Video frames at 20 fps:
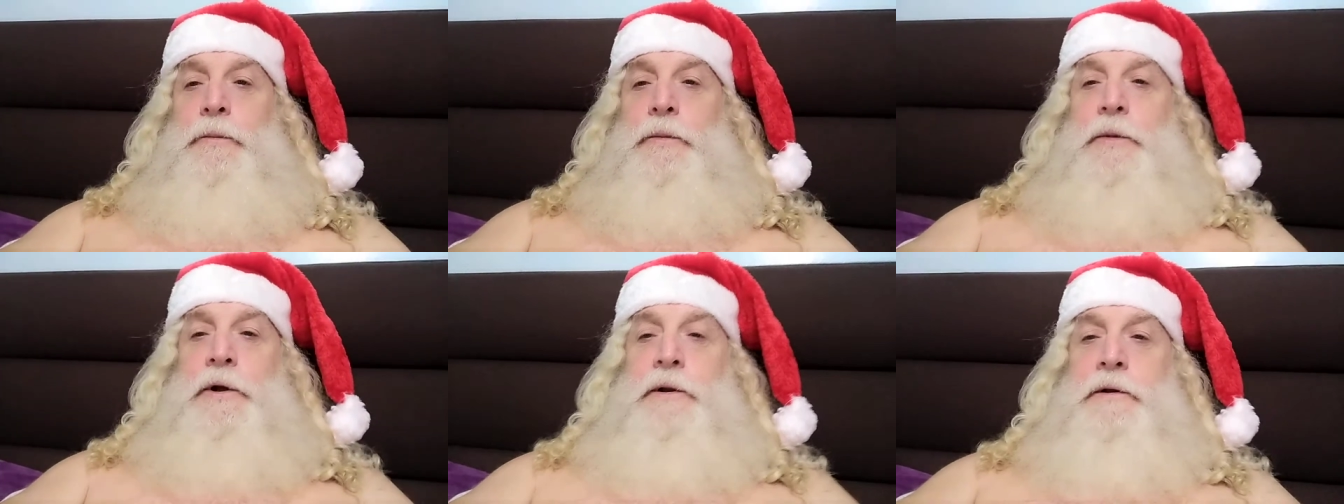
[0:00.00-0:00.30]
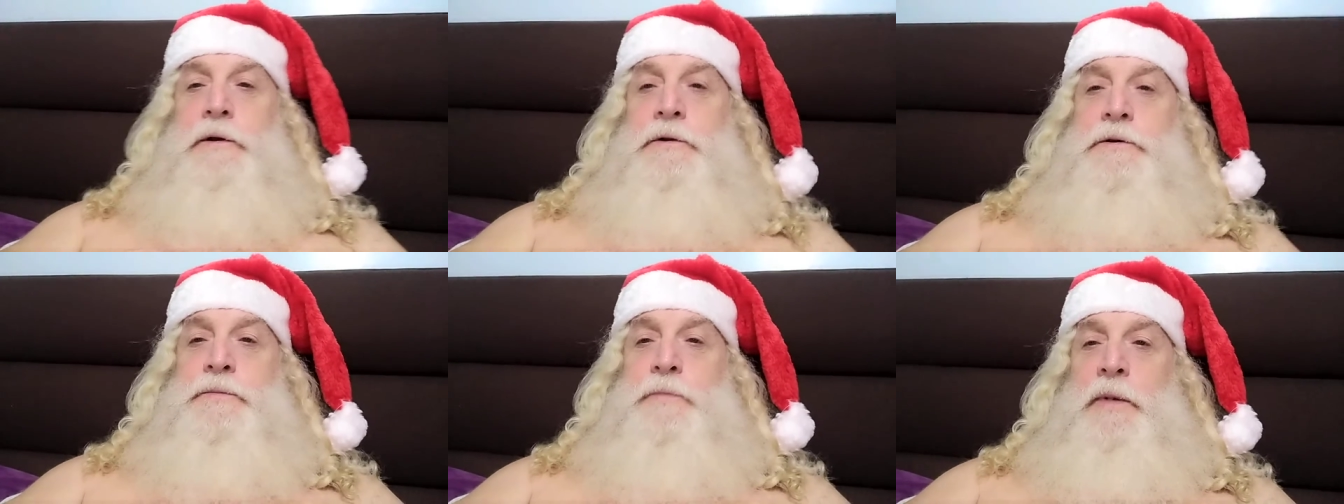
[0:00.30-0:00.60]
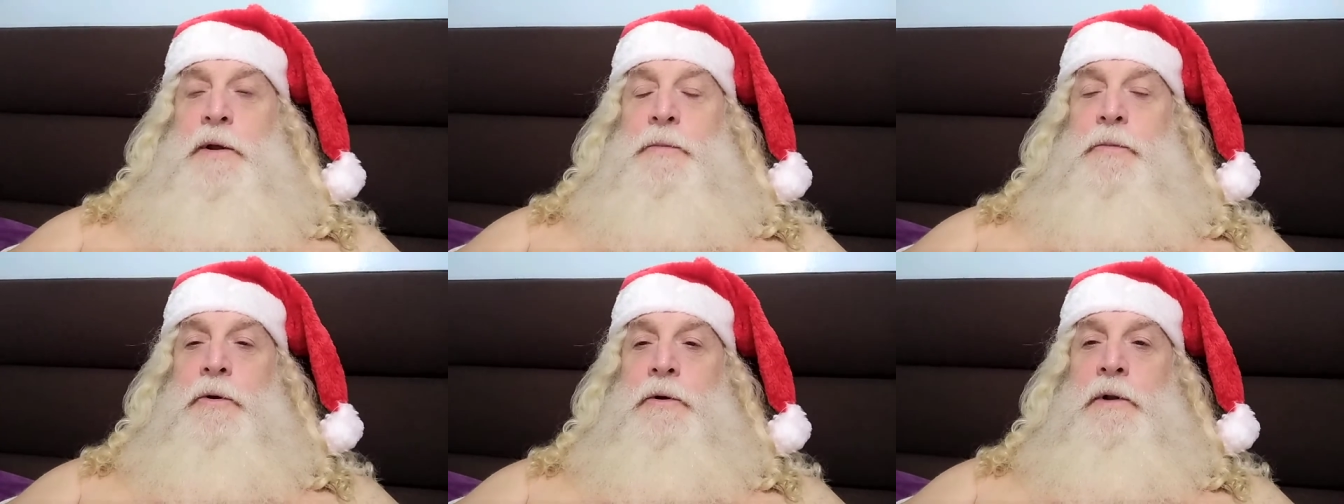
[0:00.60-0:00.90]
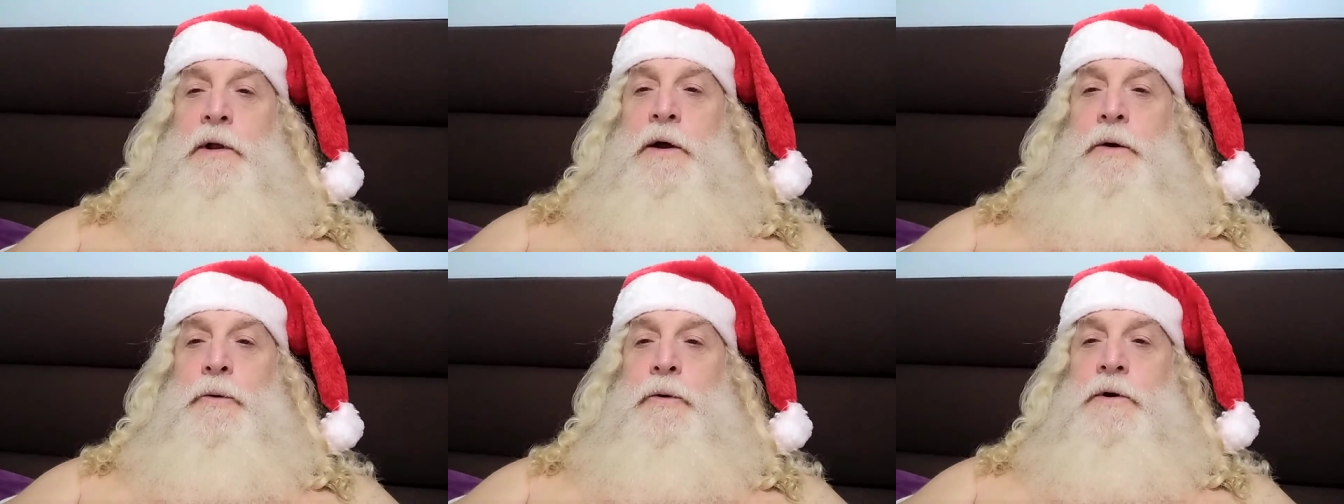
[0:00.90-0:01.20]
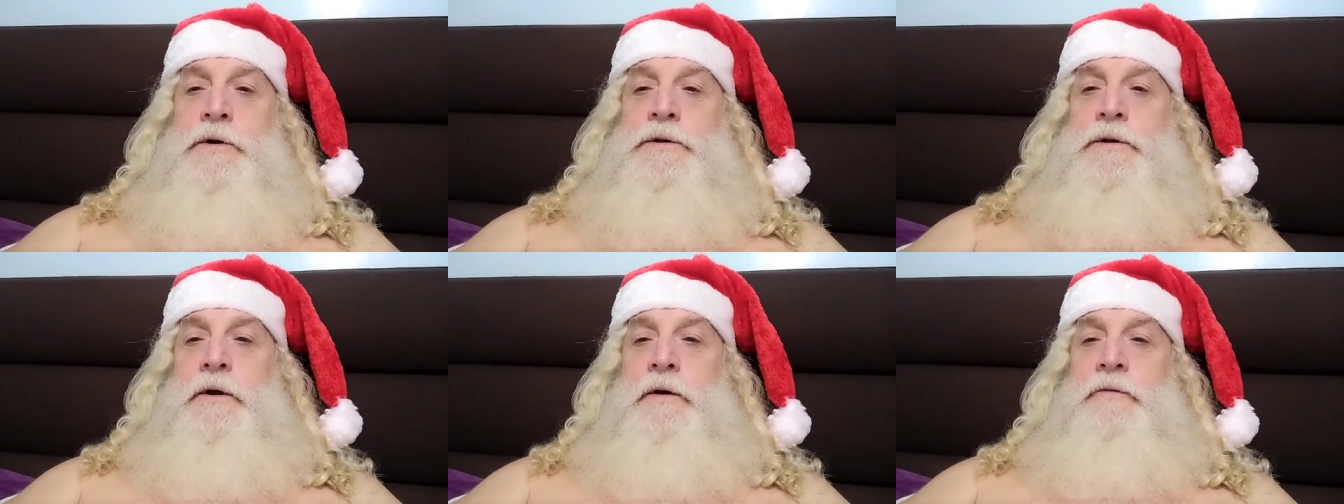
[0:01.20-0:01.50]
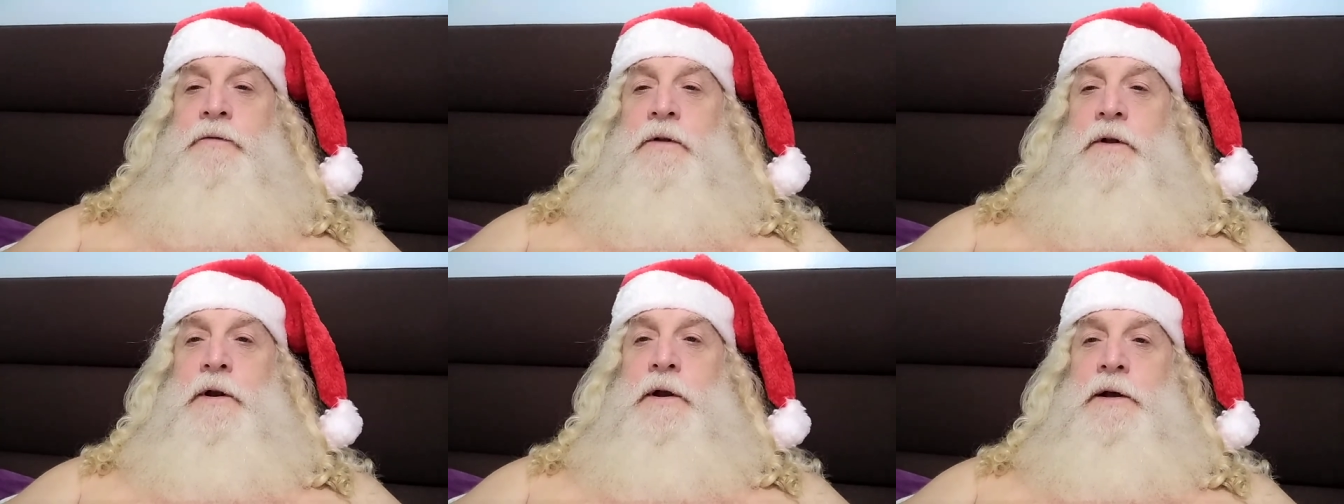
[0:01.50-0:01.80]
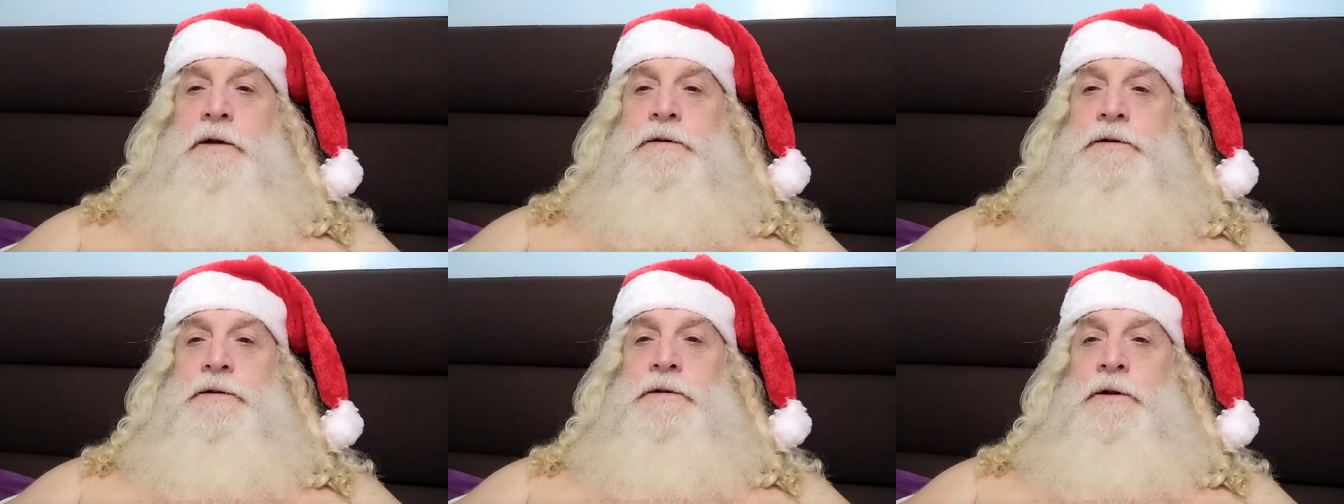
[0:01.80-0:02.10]
But there's people a lot worse off than
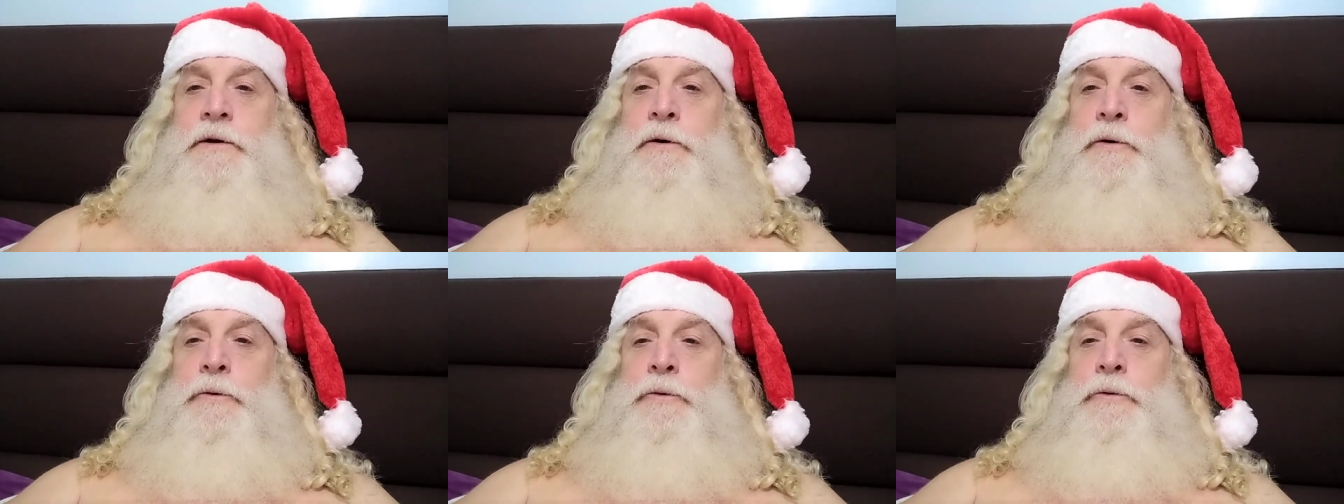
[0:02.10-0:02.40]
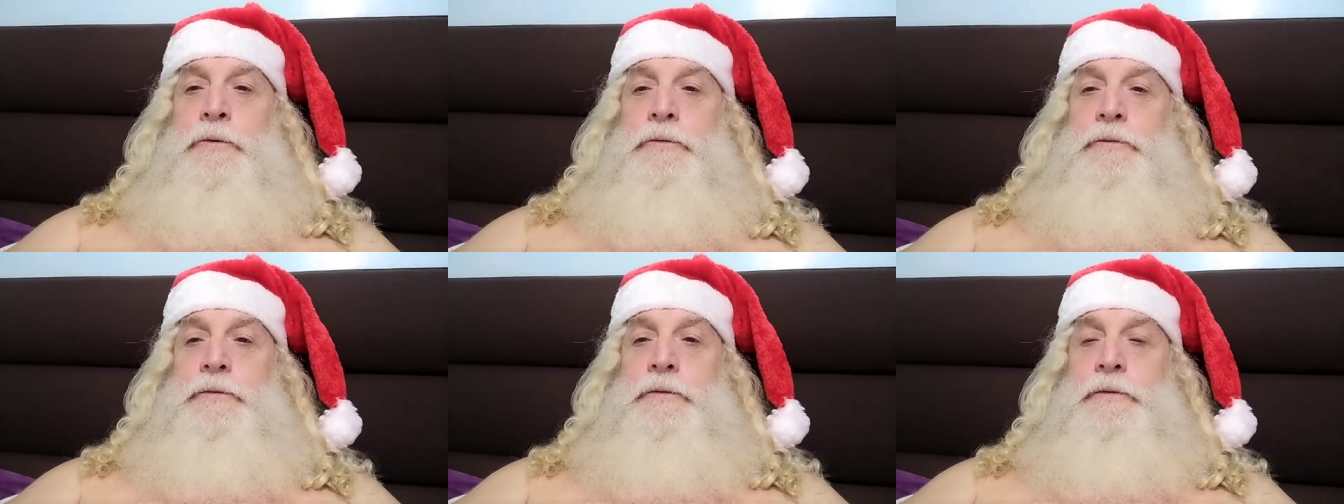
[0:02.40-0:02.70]
us, so